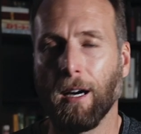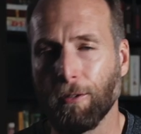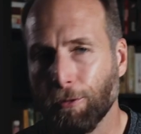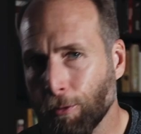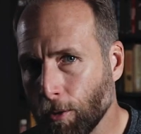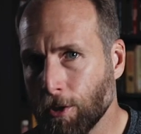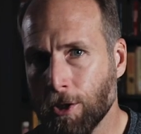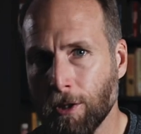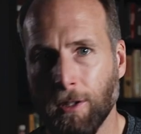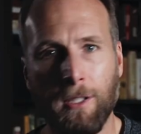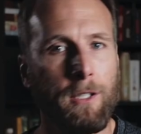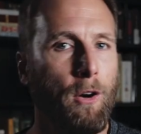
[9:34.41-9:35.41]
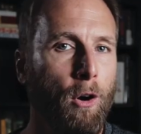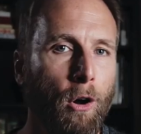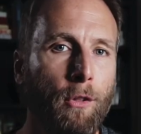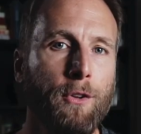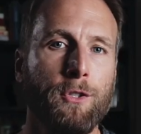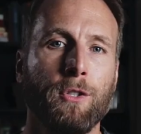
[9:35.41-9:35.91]
Unfortunately,
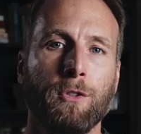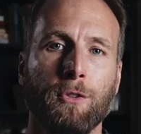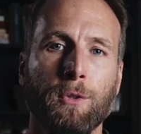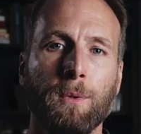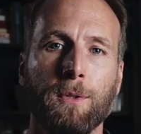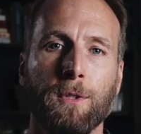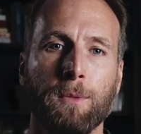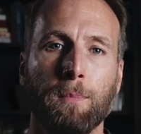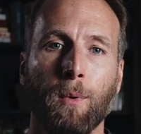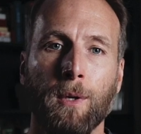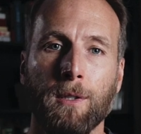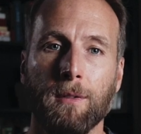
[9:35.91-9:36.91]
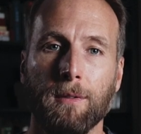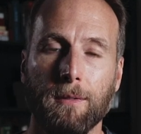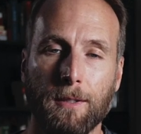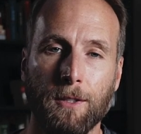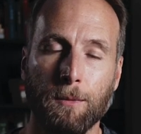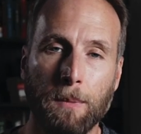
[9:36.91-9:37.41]
all that you can do at this point
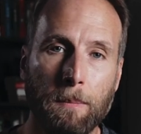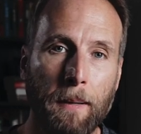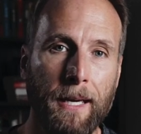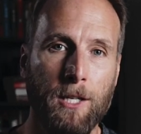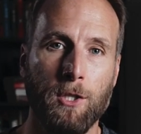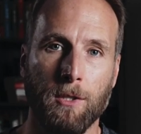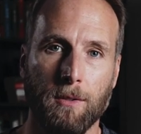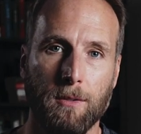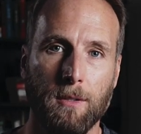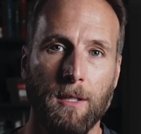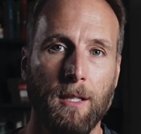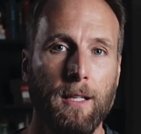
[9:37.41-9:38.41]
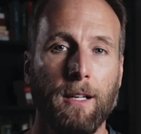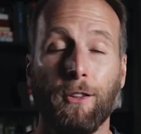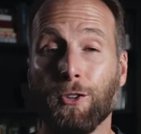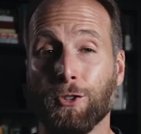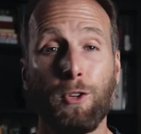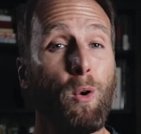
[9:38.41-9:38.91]
is be patient.
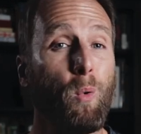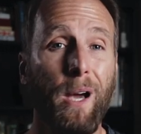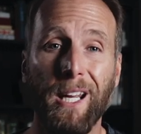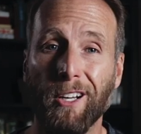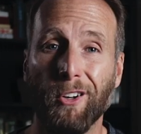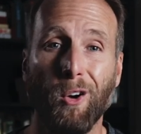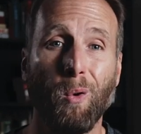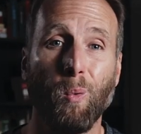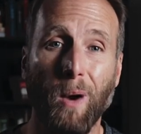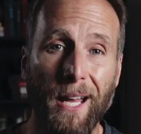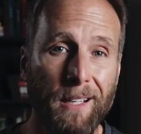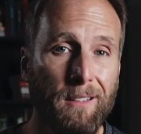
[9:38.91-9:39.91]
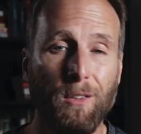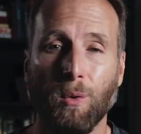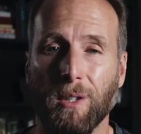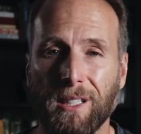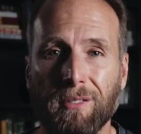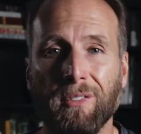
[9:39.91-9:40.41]
There's no way to know when
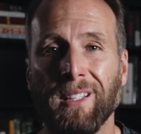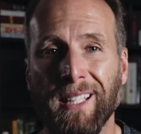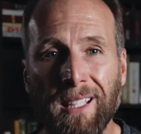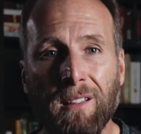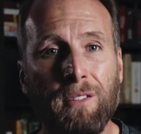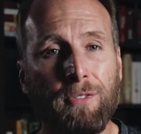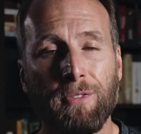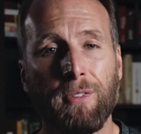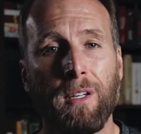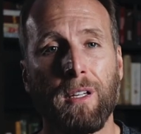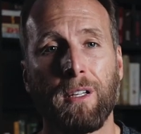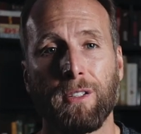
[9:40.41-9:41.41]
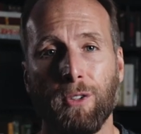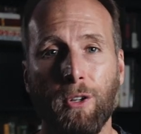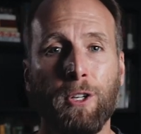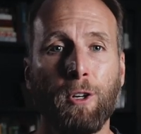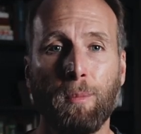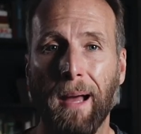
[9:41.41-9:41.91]
or even if you'll
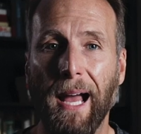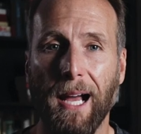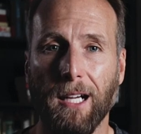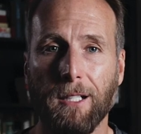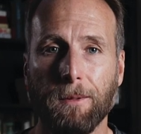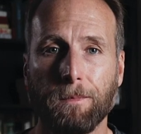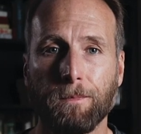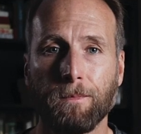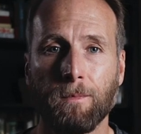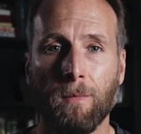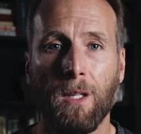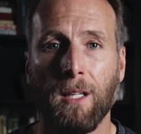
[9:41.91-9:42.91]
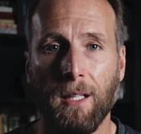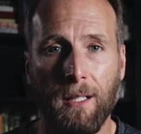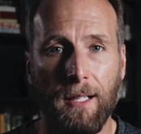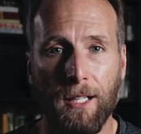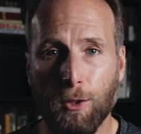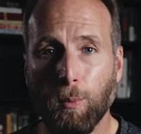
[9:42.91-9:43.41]
hear back.
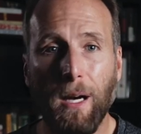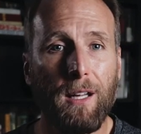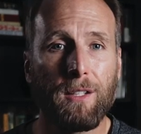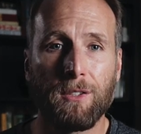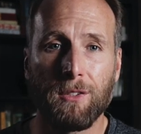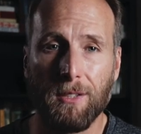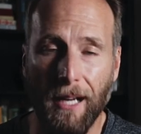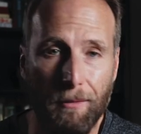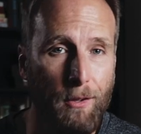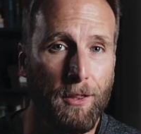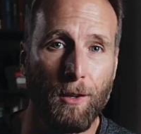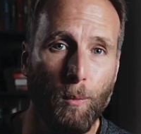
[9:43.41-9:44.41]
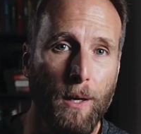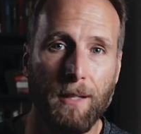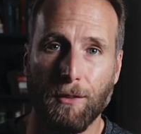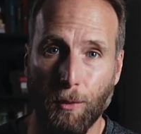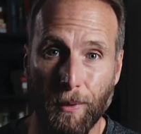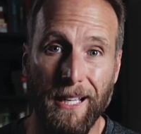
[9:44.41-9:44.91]
As well as everything
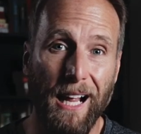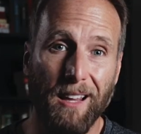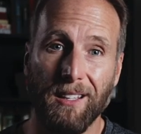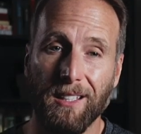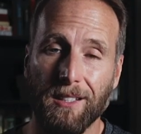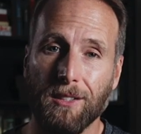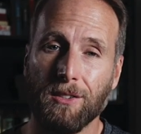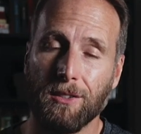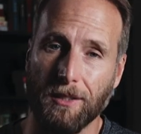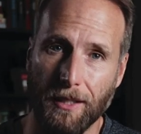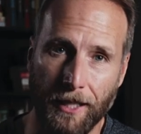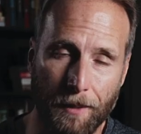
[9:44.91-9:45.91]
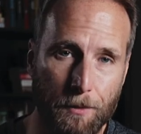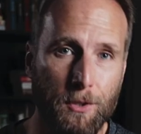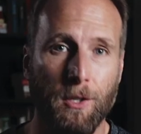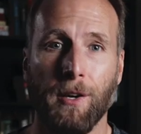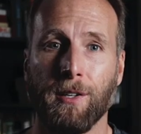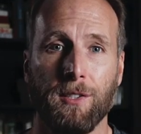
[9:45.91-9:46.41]
went, the reality is, and I'm
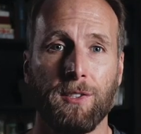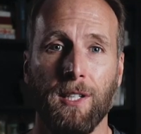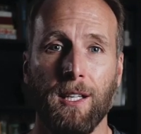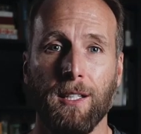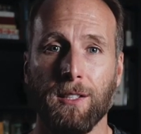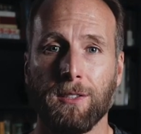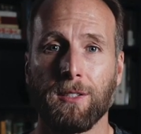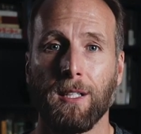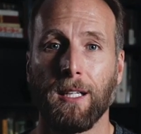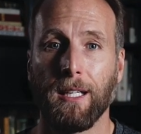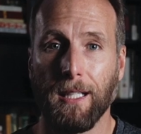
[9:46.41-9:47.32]
sorry to say this,